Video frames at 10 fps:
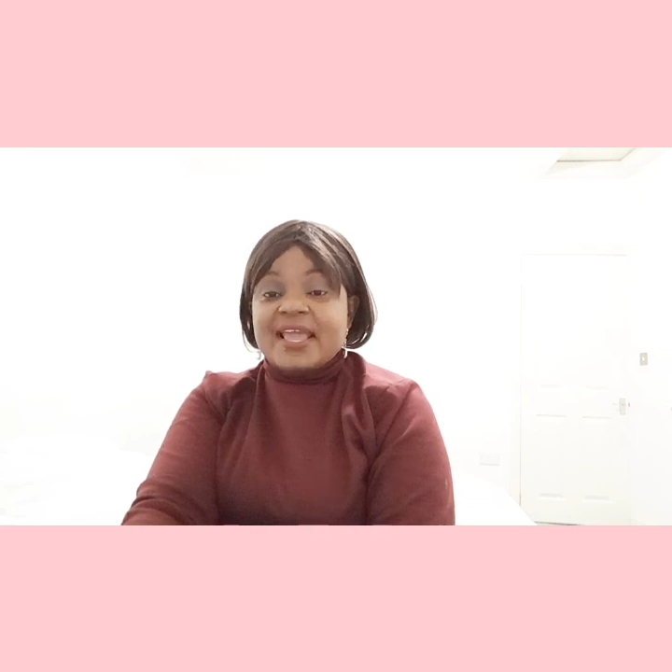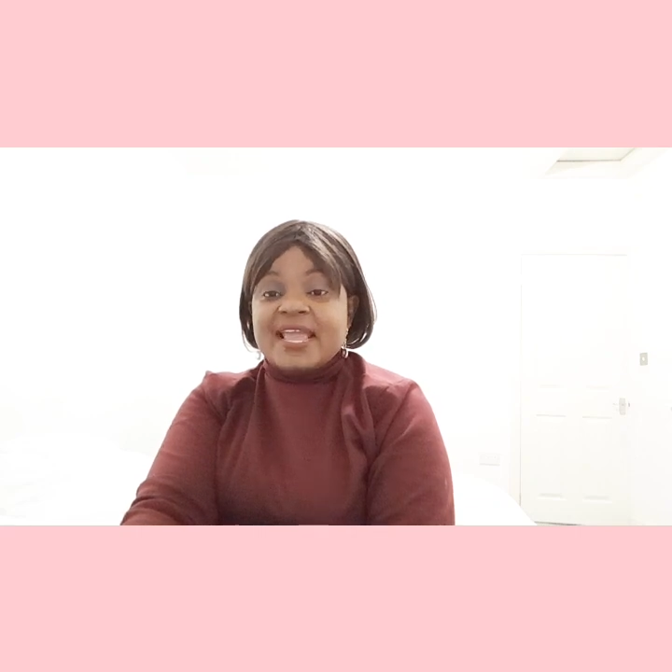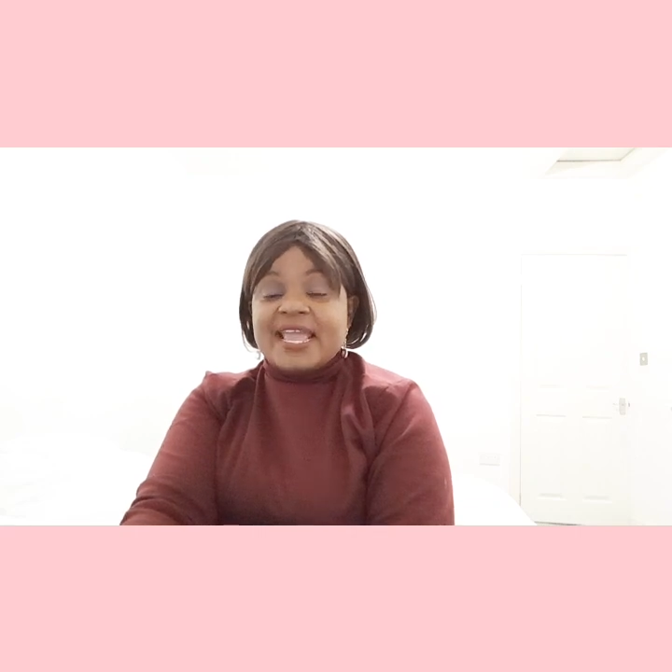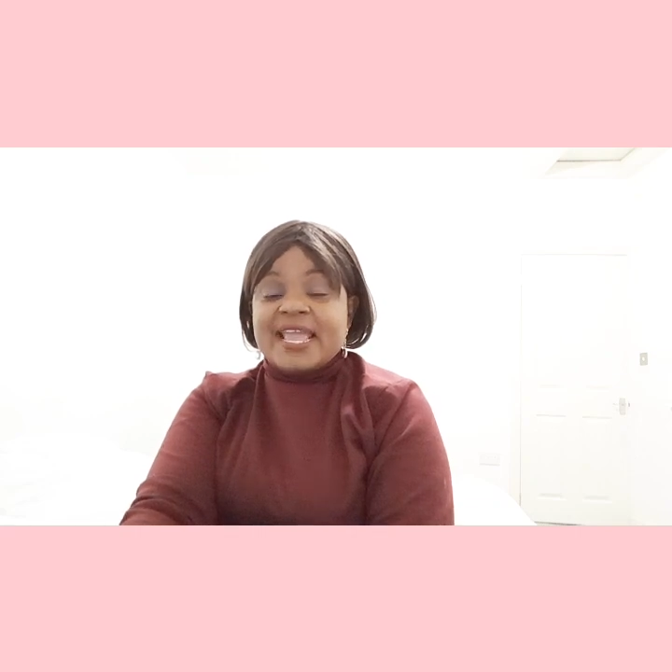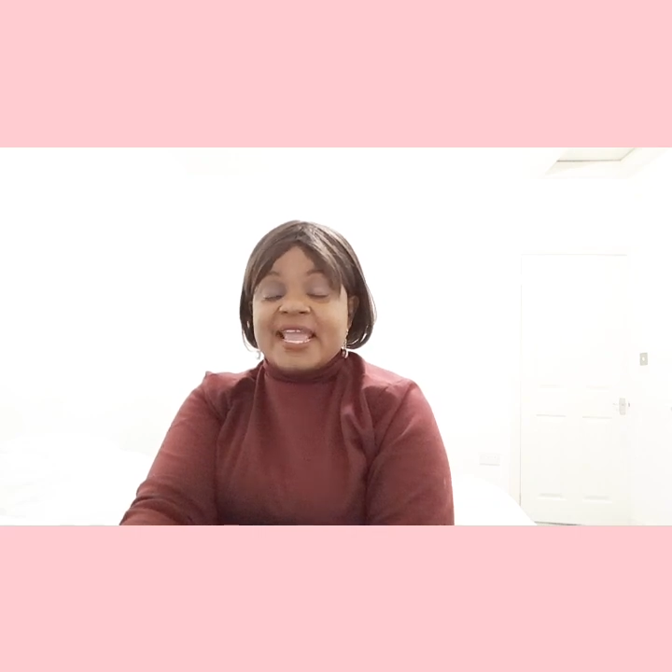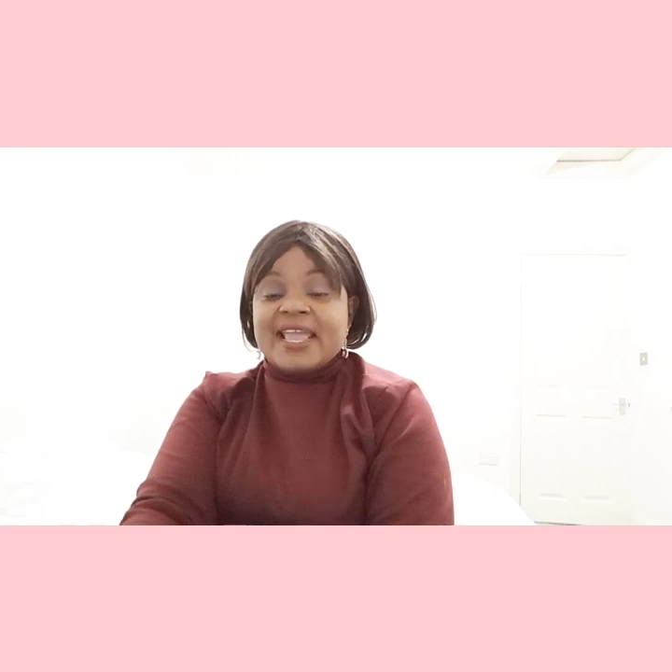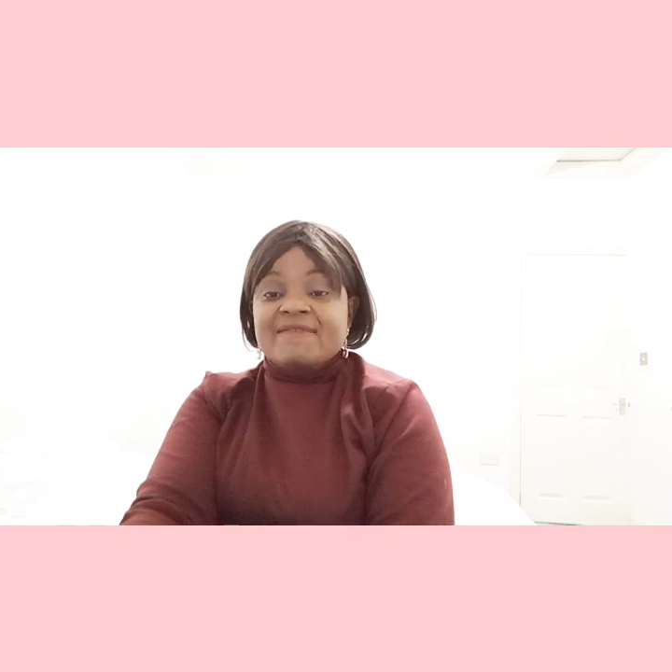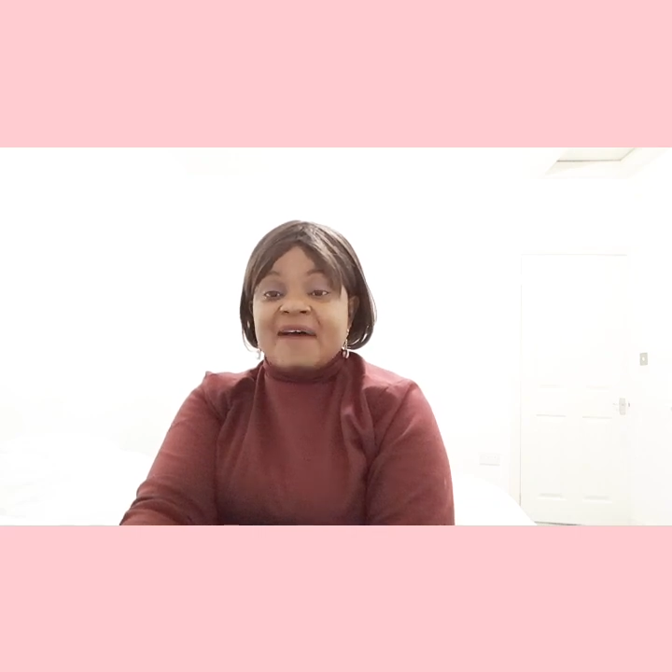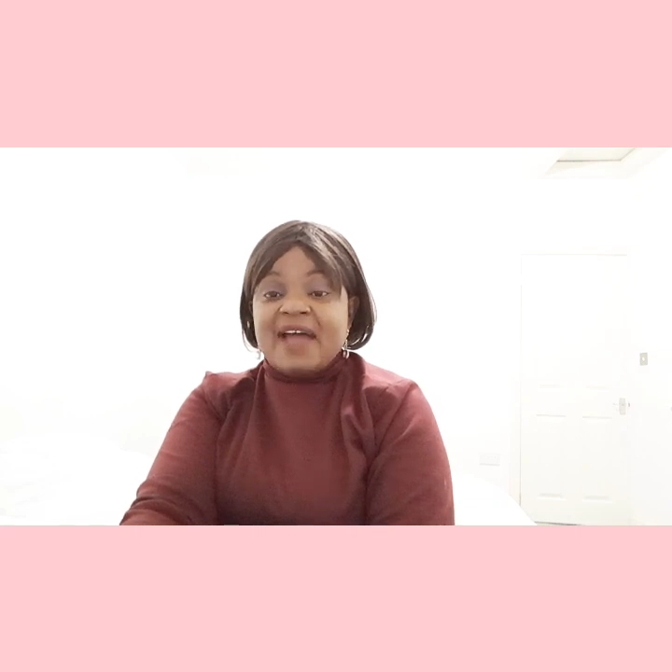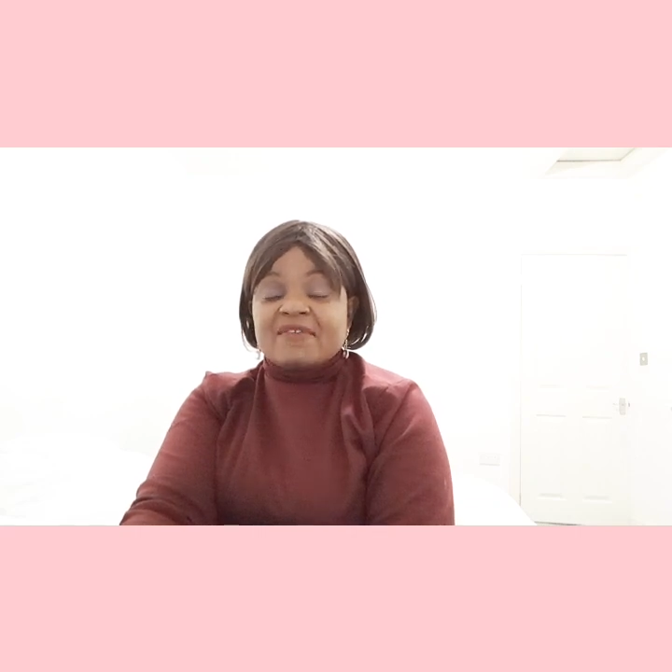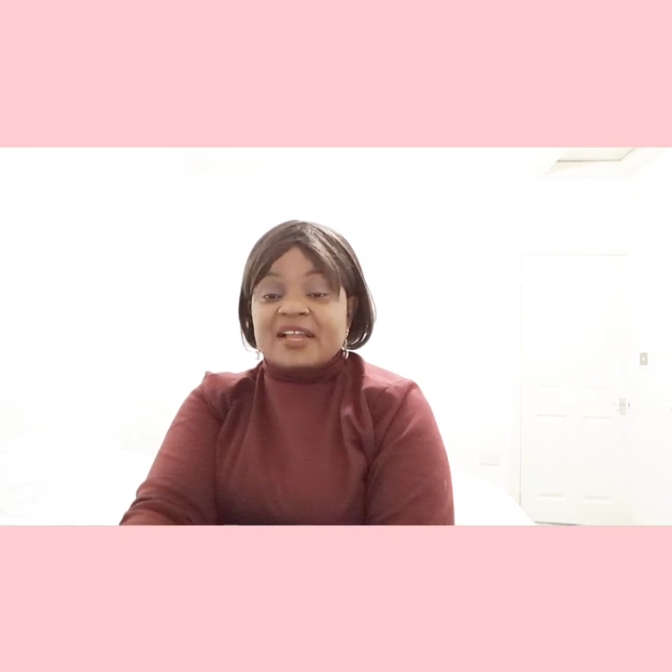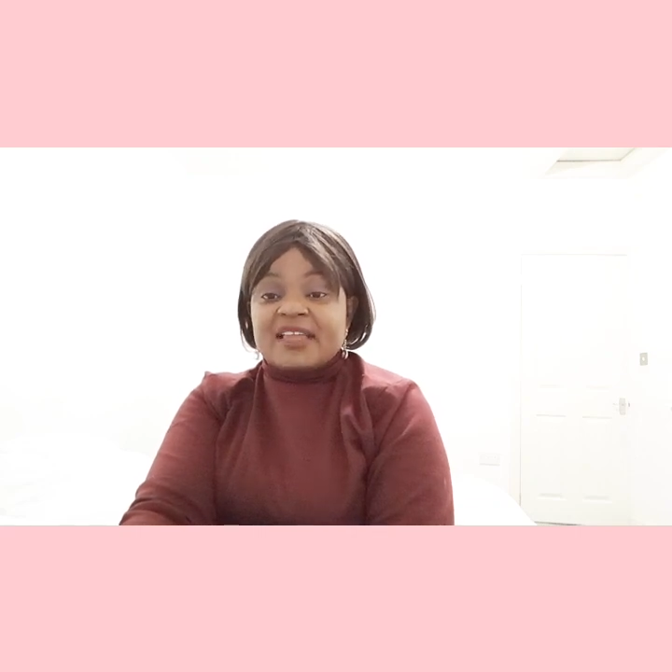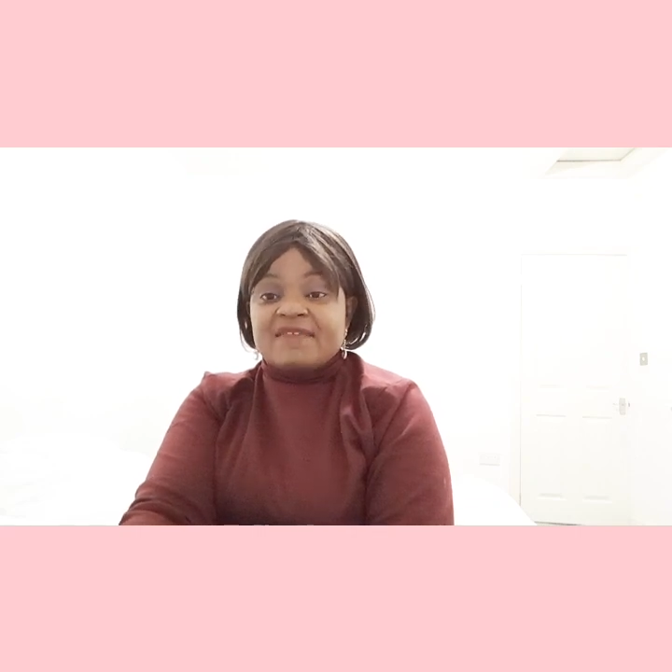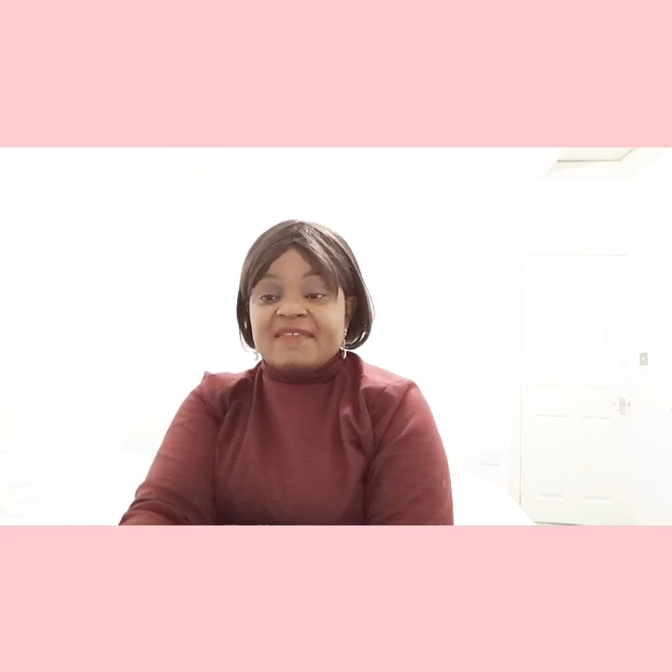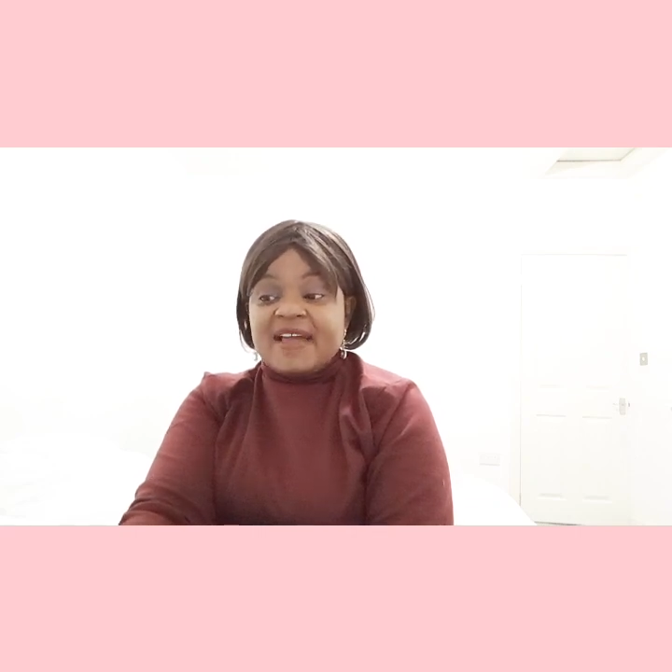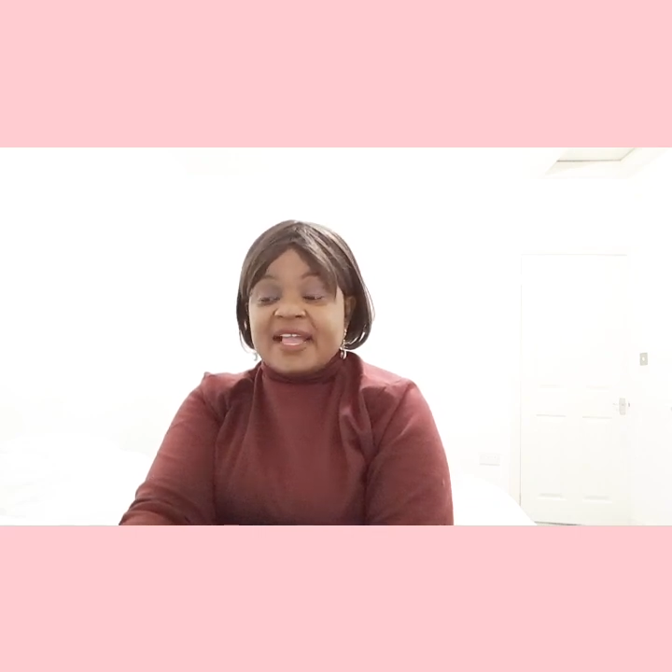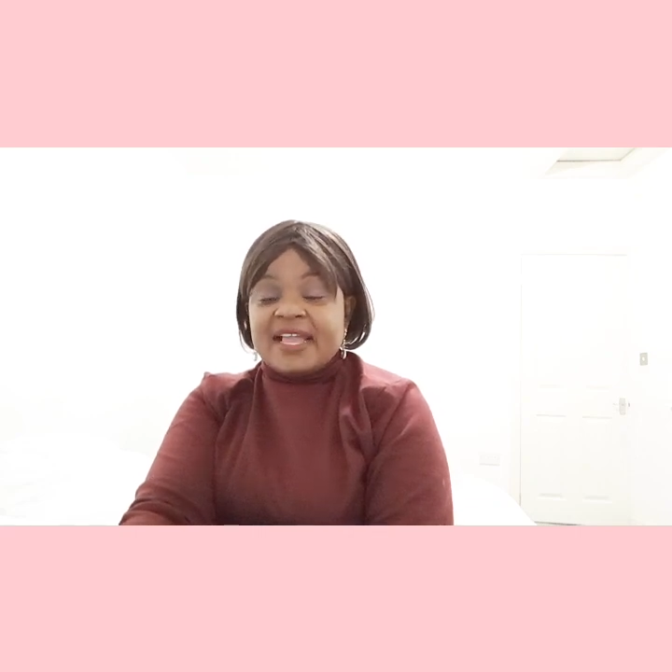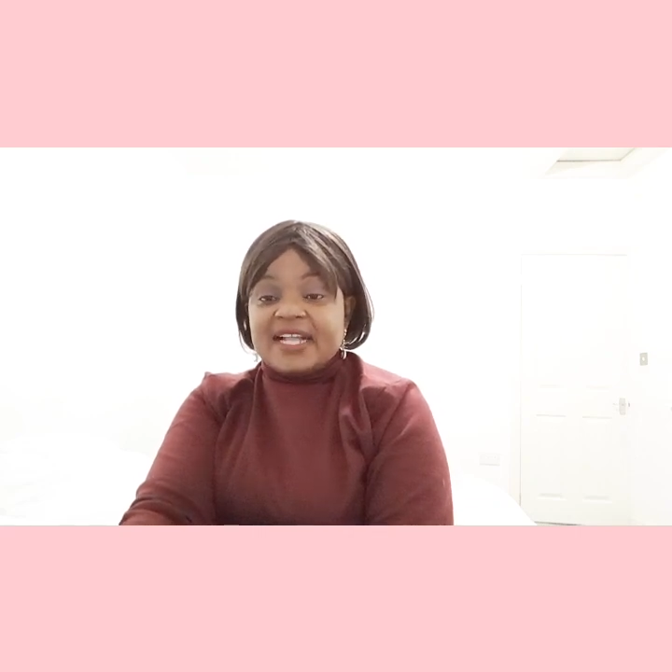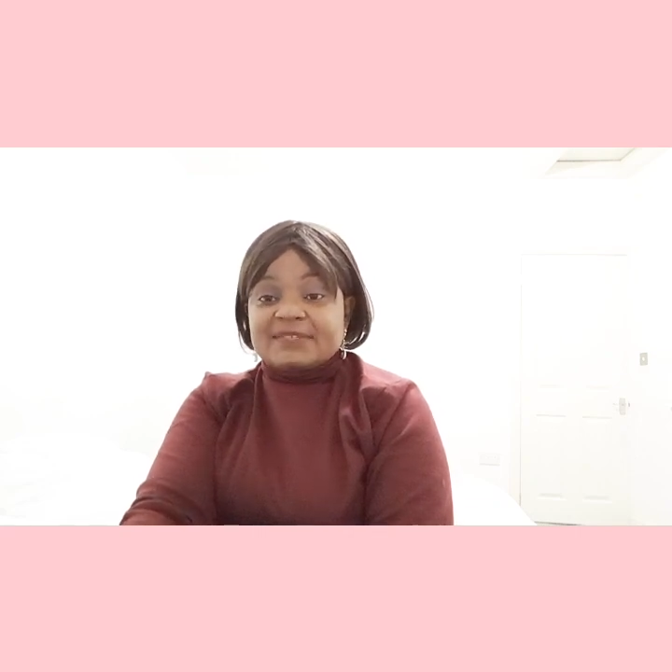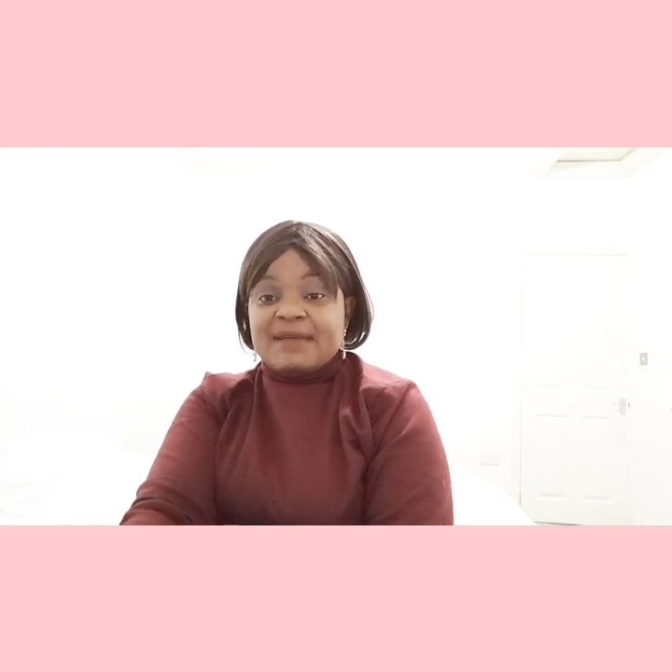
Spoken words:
if I get